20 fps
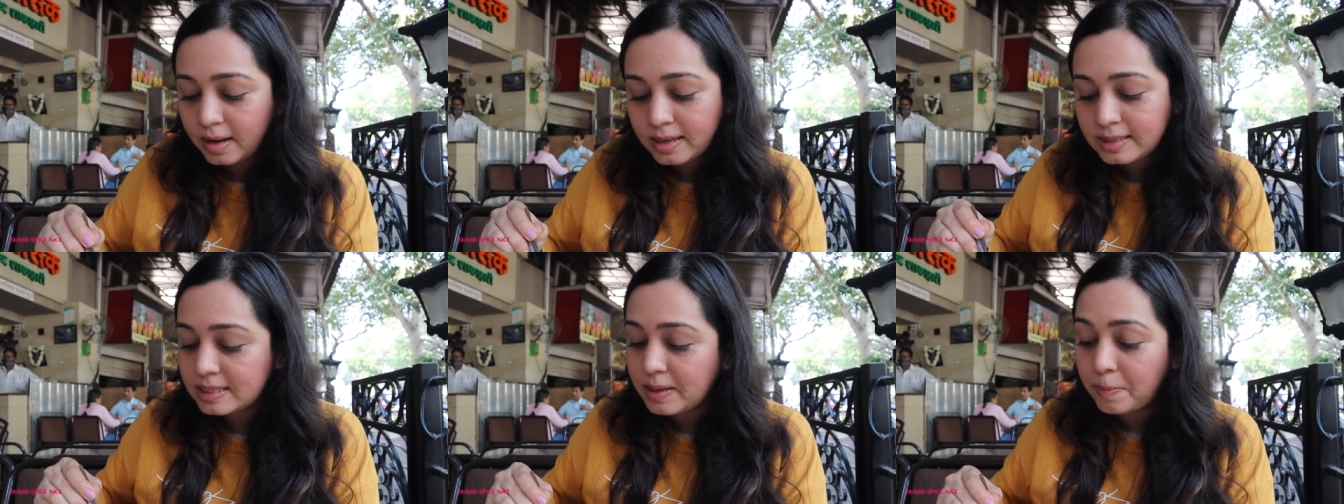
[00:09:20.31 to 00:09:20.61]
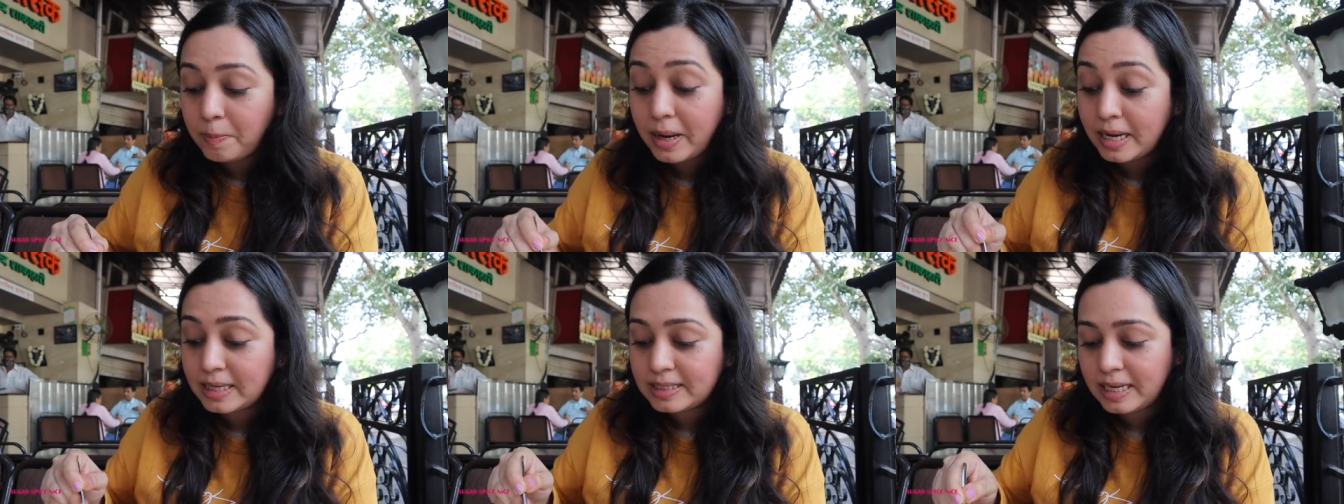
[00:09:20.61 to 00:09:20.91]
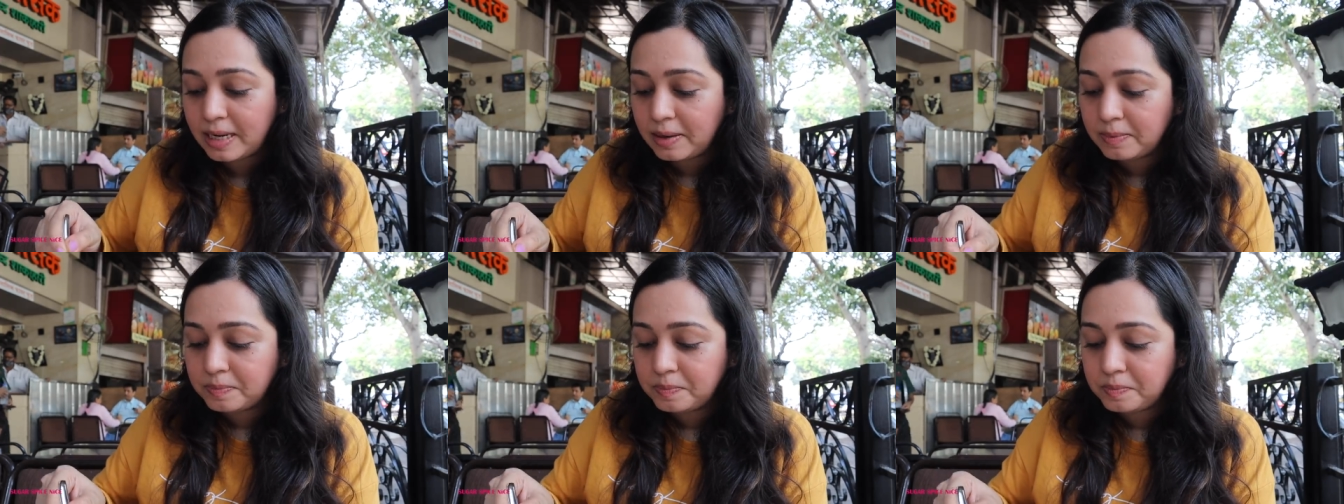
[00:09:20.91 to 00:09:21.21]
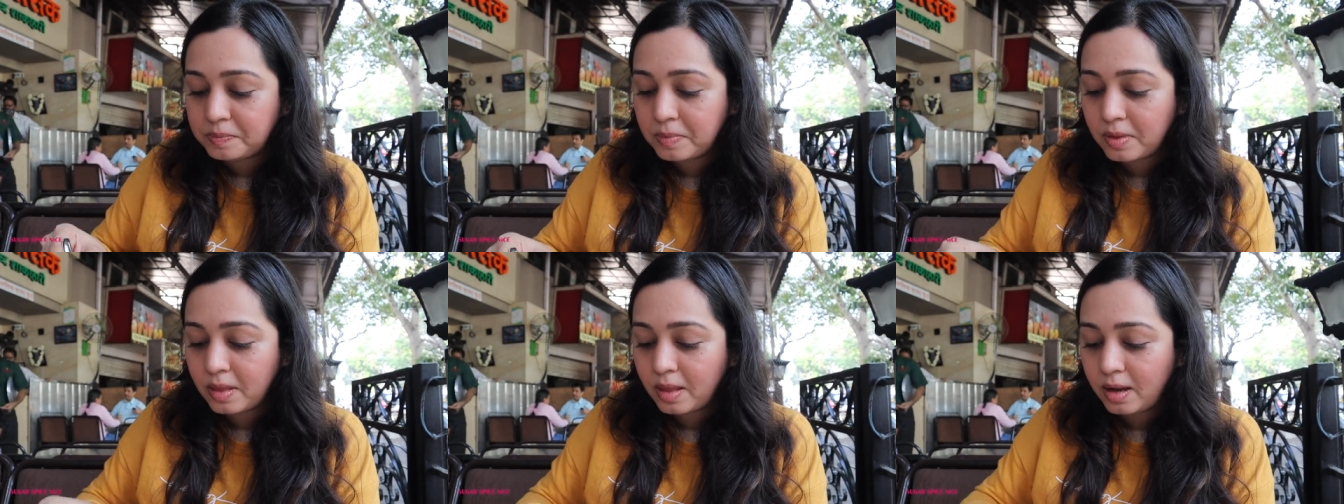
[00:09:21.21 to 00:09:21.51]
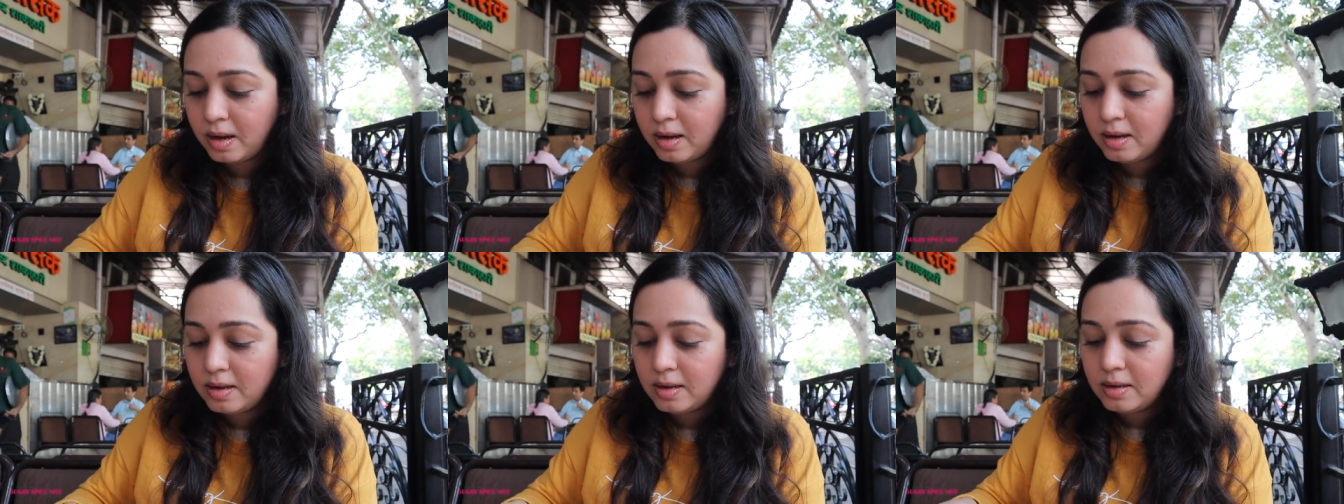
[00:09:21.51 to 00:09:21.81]
It's amazing.
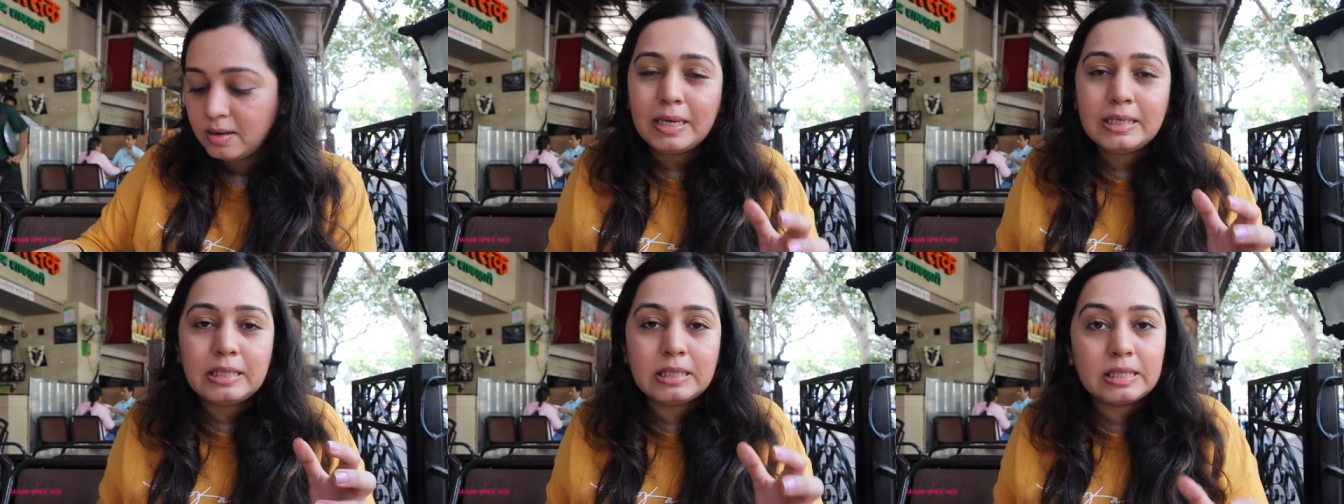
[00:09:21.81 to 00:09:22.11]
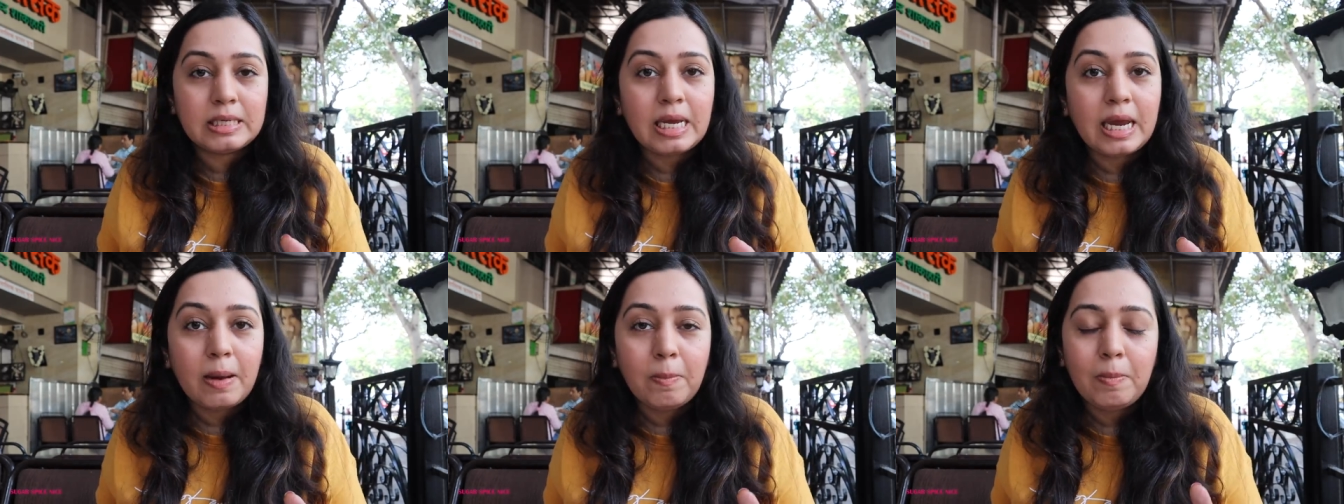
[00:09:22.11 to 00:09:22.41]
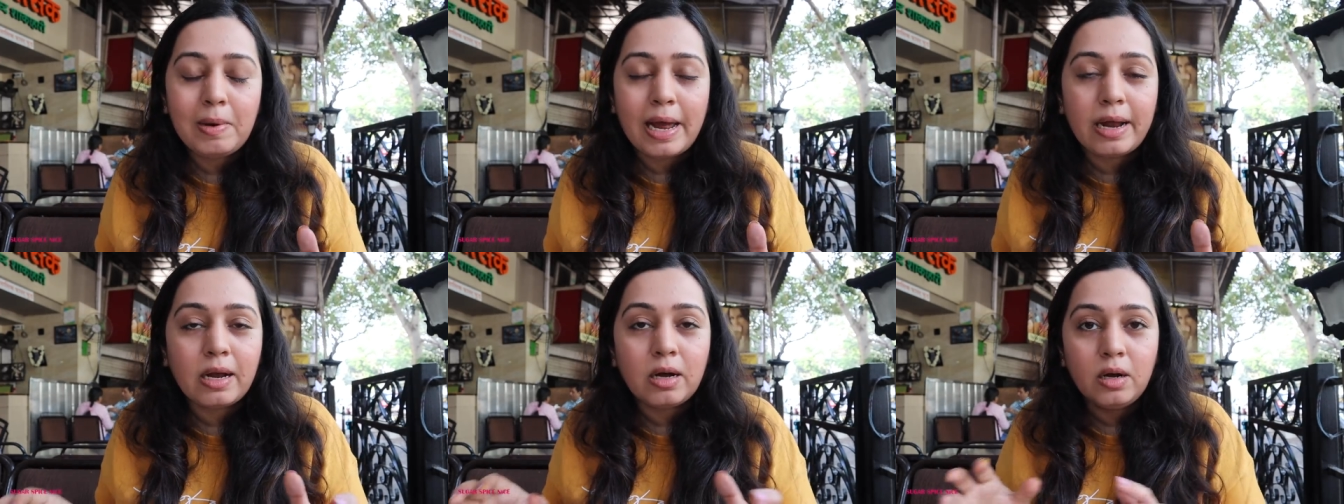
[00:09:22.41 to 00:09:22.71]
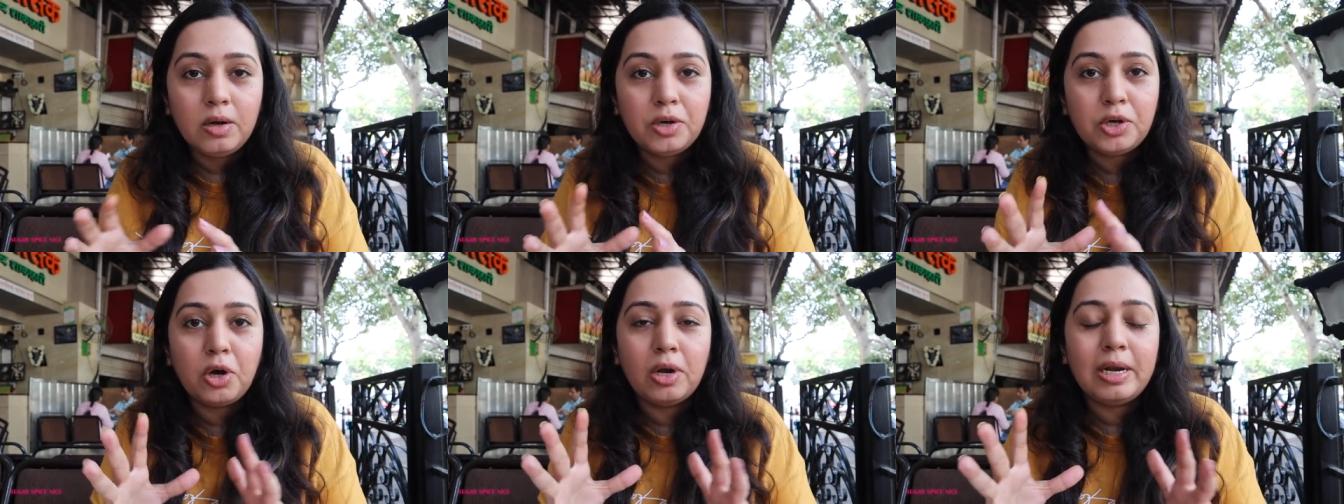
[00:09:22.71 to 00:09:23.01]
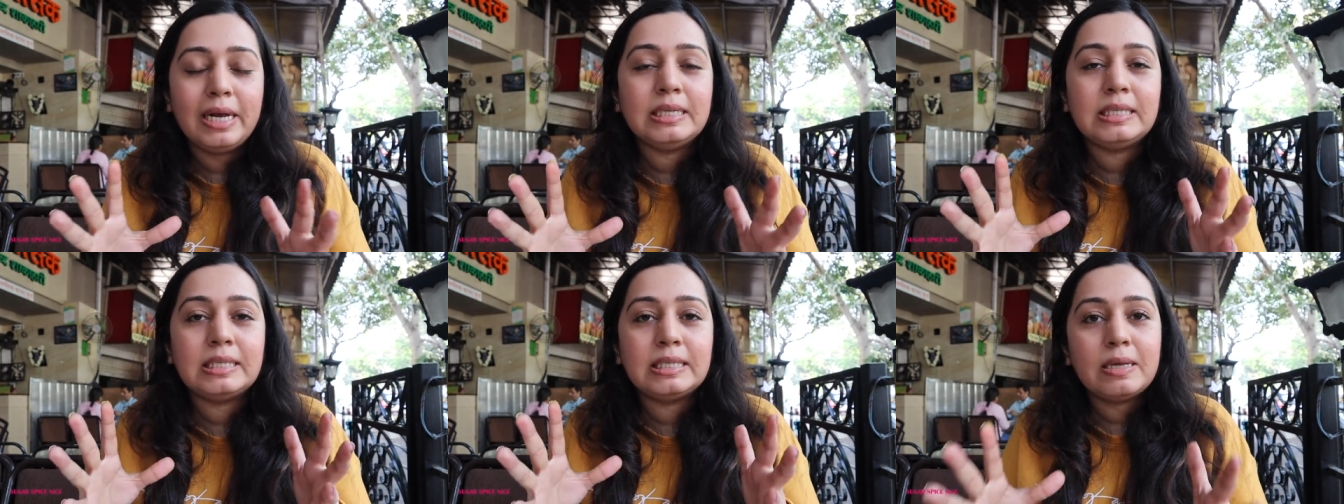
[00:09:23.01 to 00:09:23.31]
It may seem like a
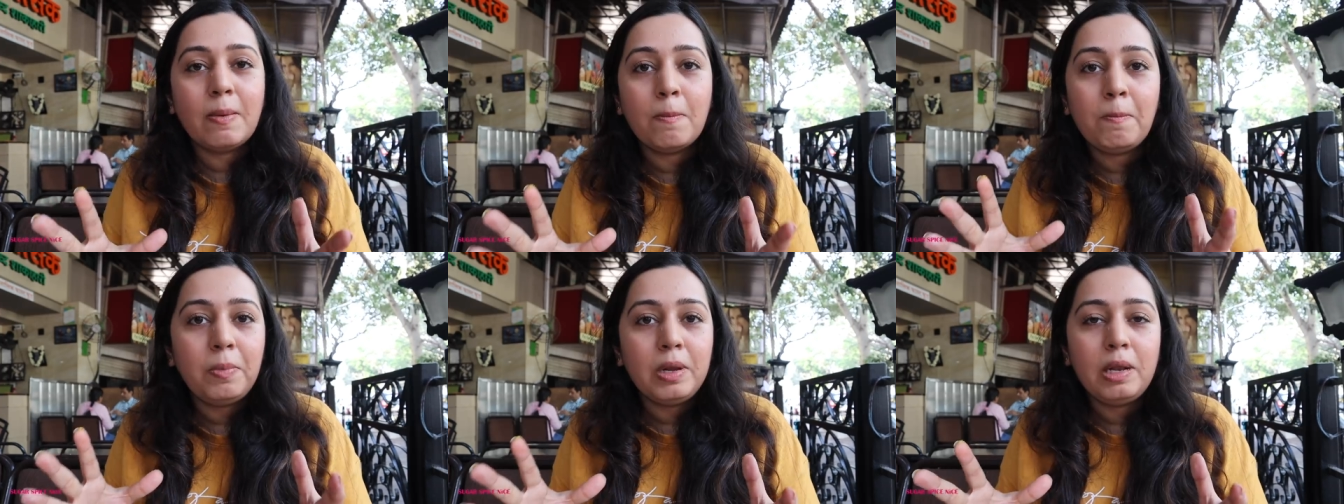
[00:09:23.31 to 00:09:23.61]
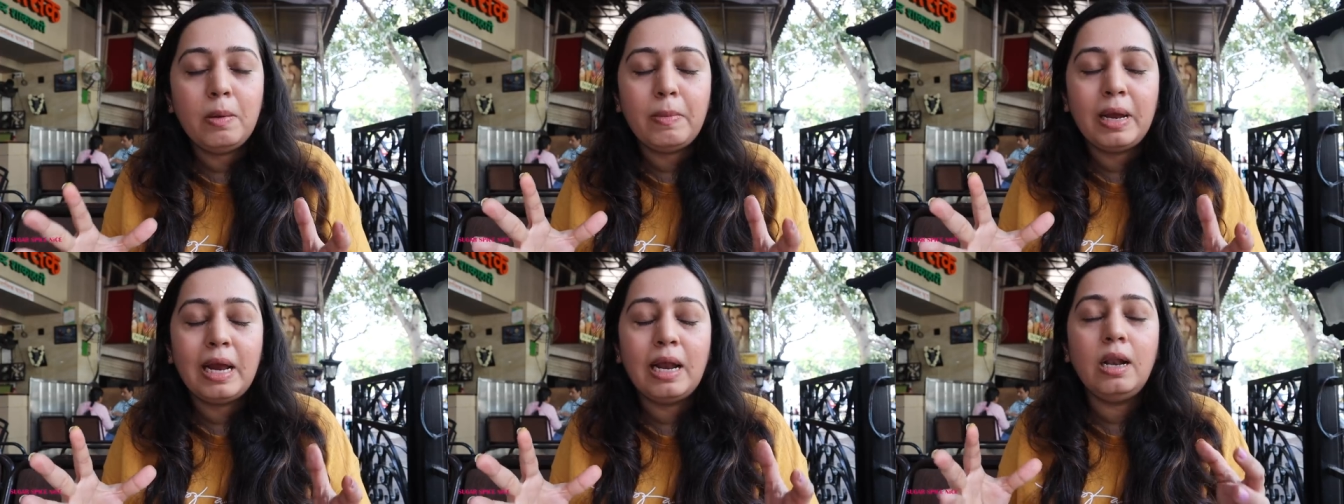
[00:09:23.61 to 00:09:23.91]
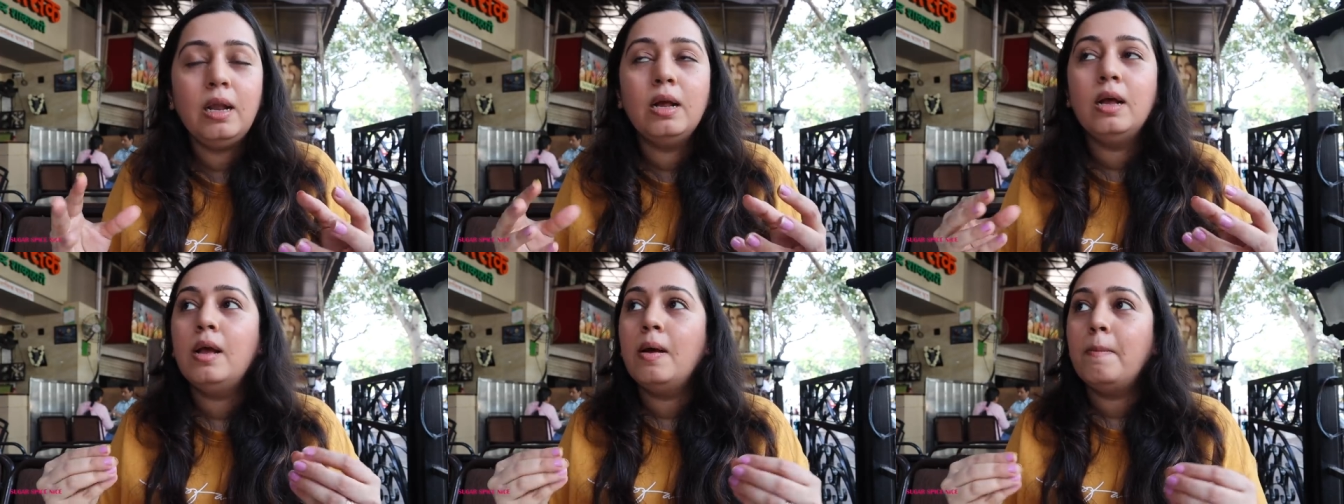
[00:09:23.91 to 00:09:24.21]
really simple meal,